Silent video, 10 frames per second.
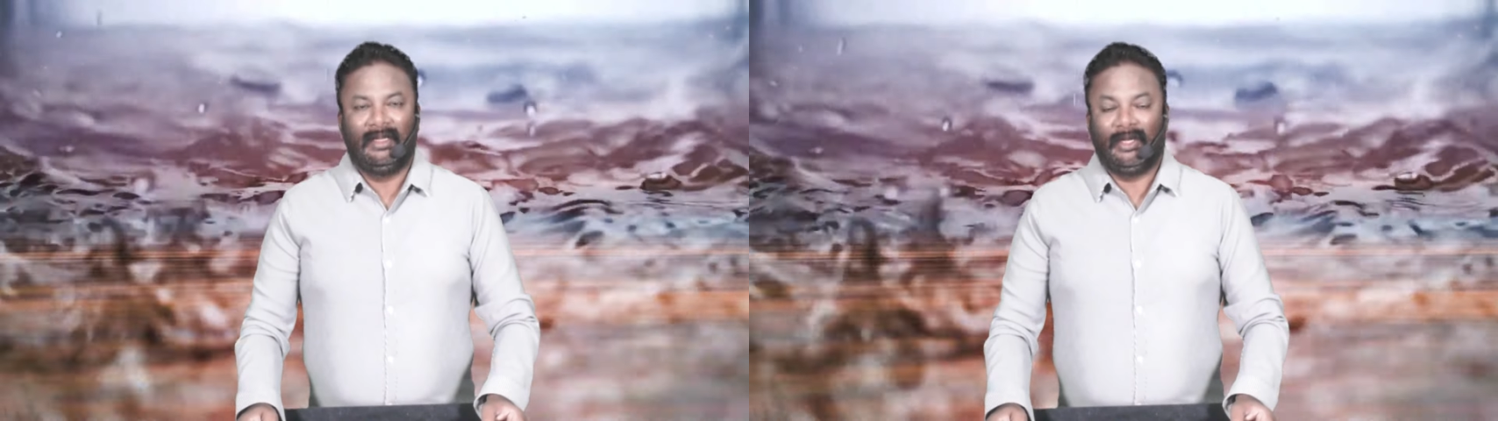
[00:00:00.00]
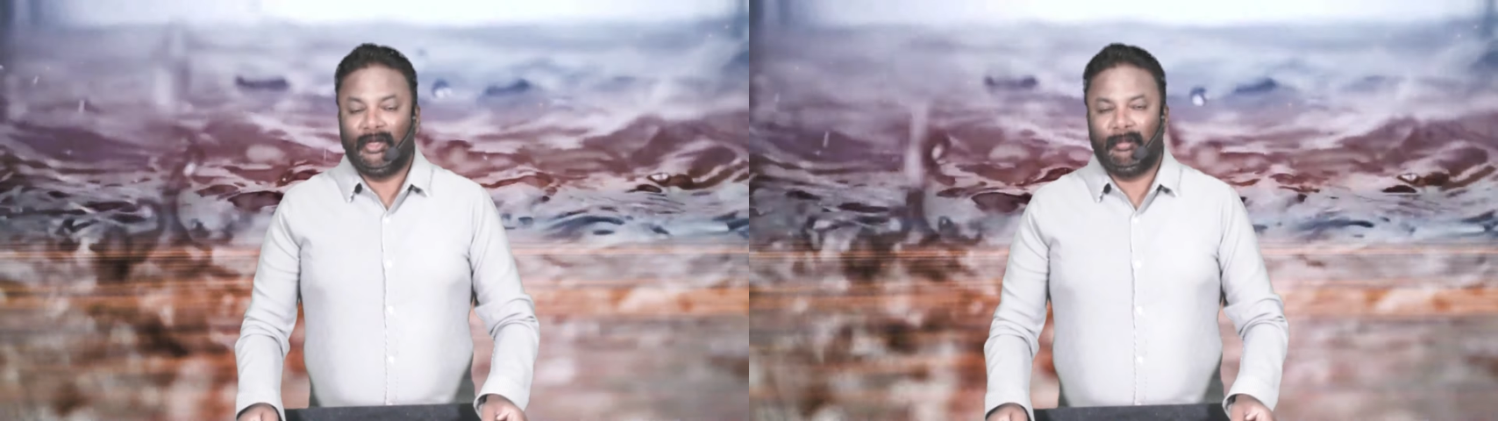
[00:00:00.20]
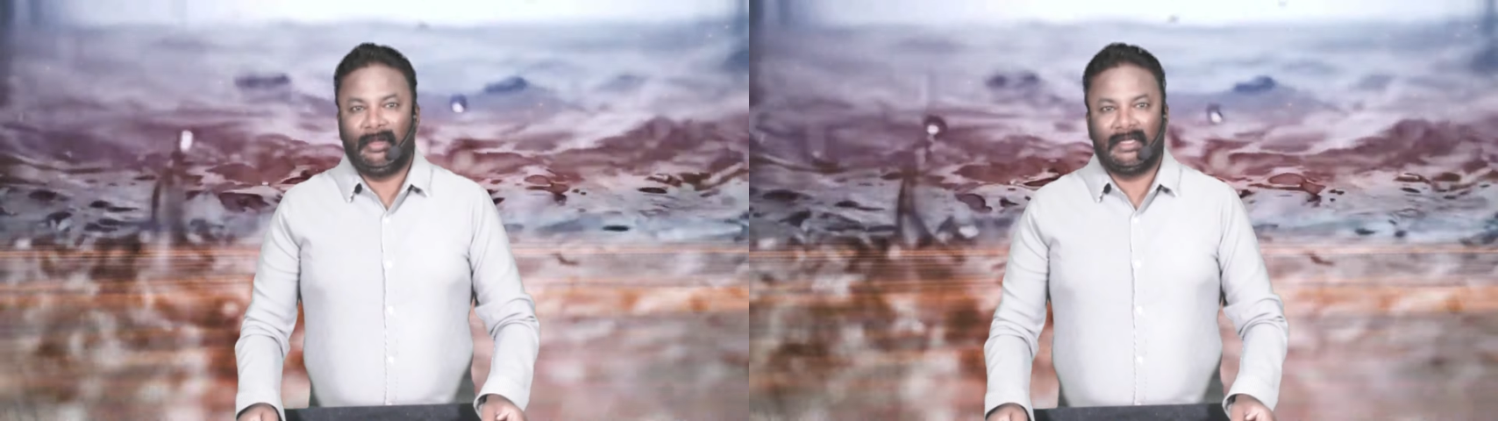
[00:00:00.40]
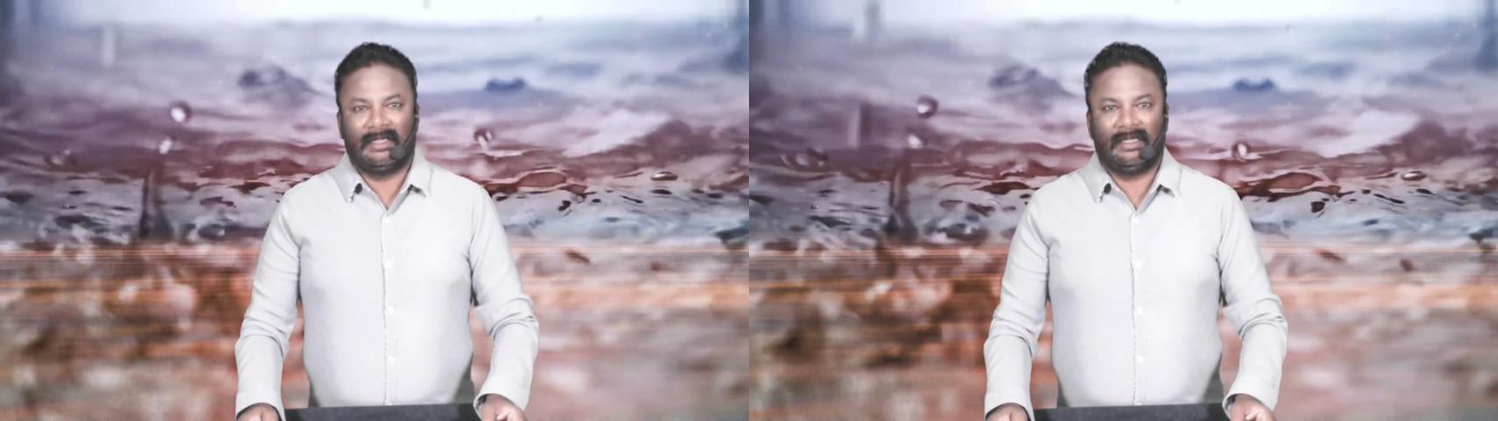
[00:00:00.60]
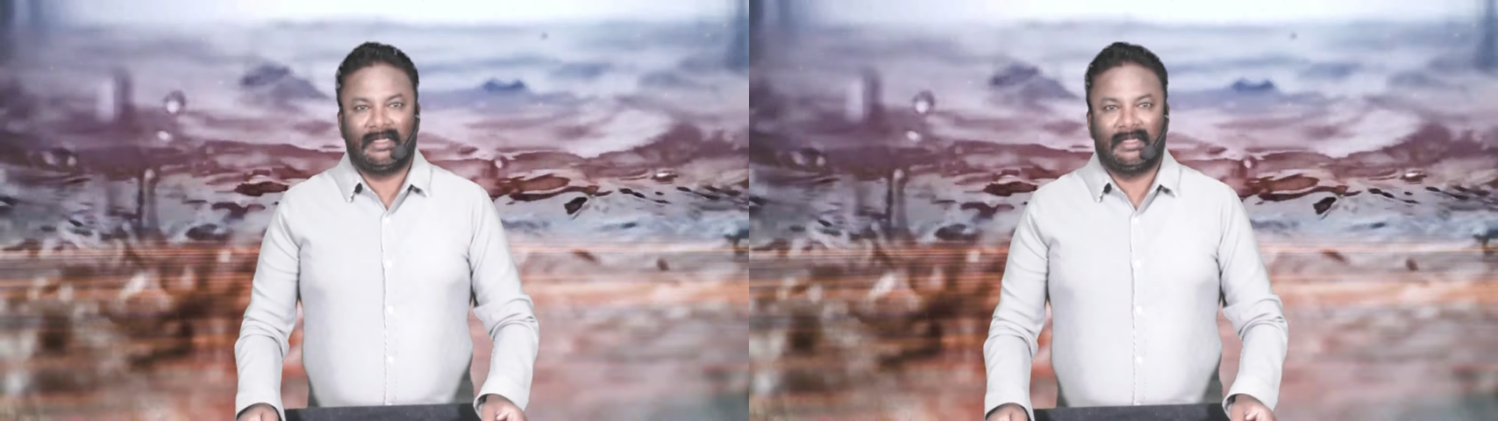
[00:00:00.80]
in your
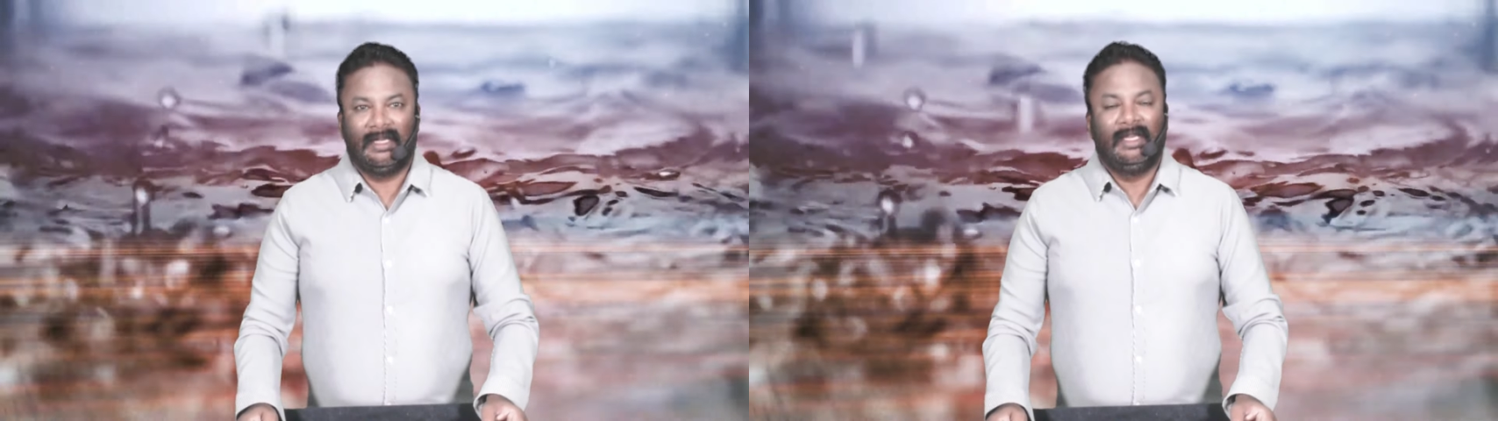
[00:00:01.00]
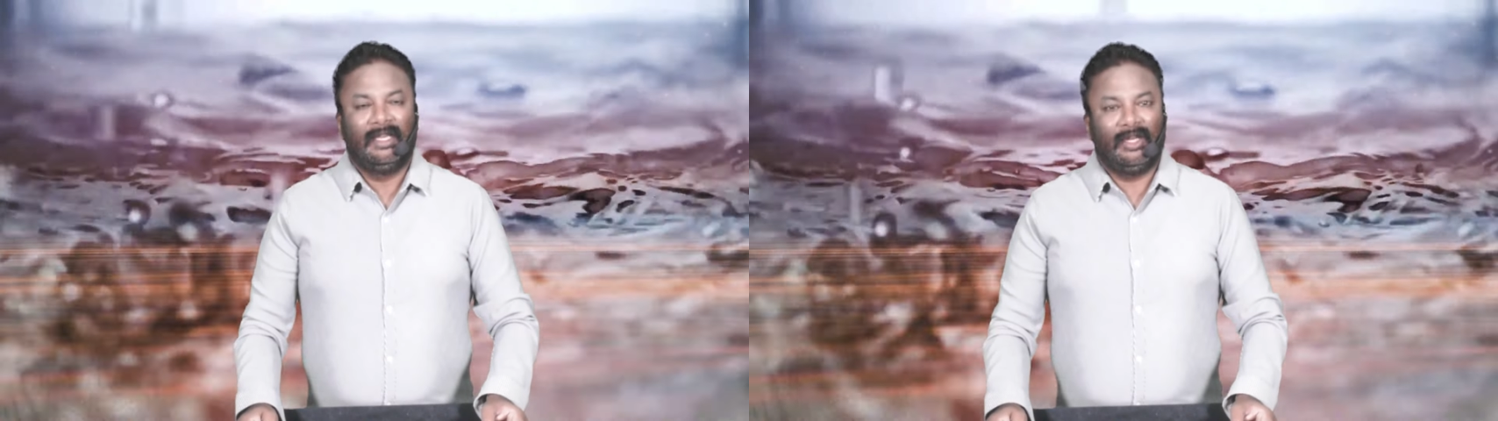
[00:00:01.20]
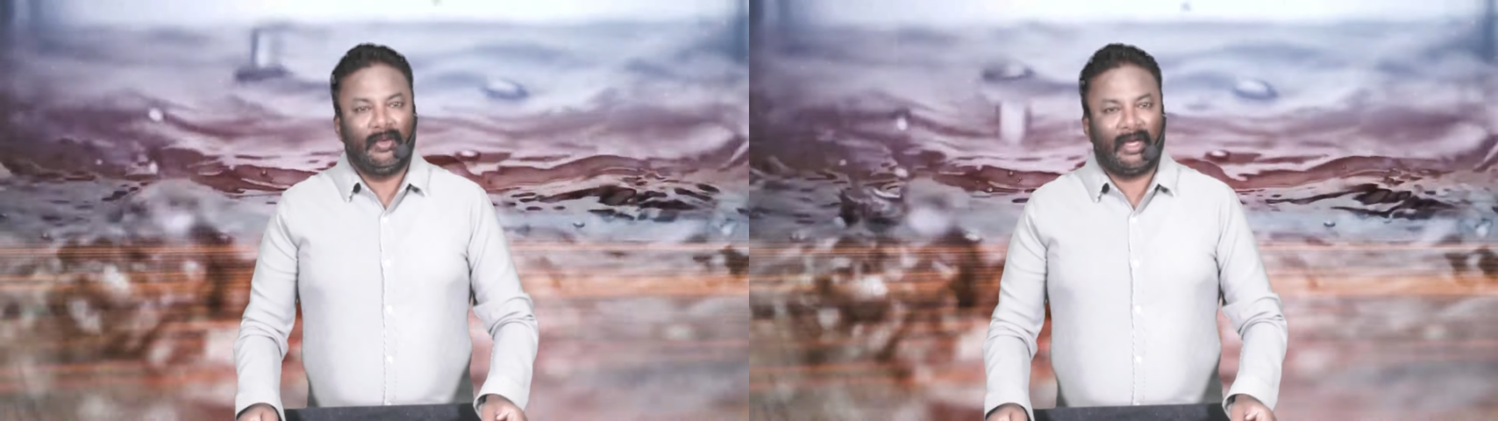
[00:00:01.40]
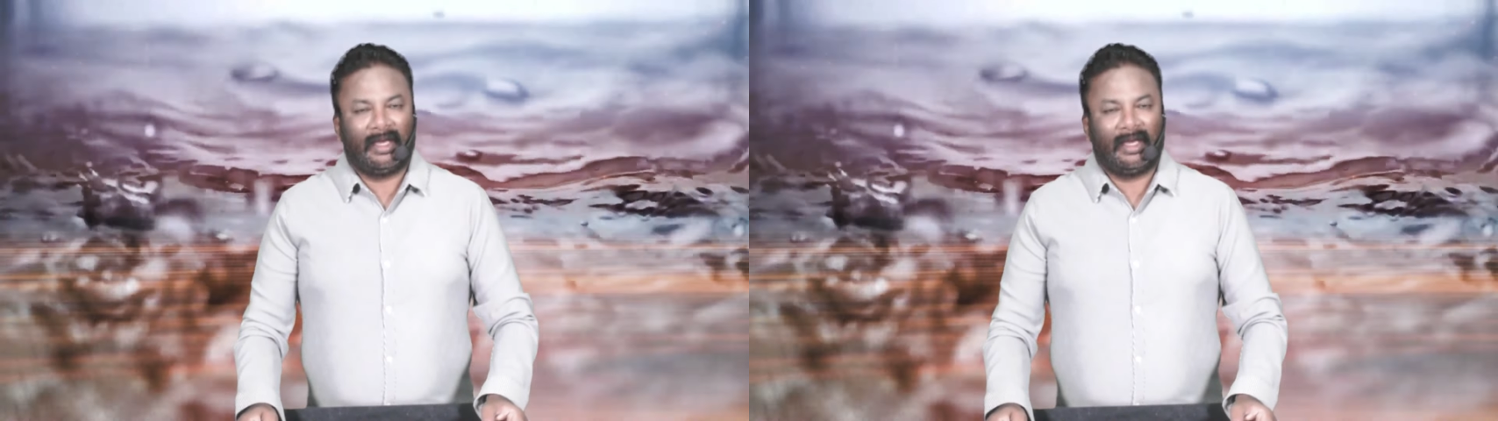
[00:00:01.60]
business, in your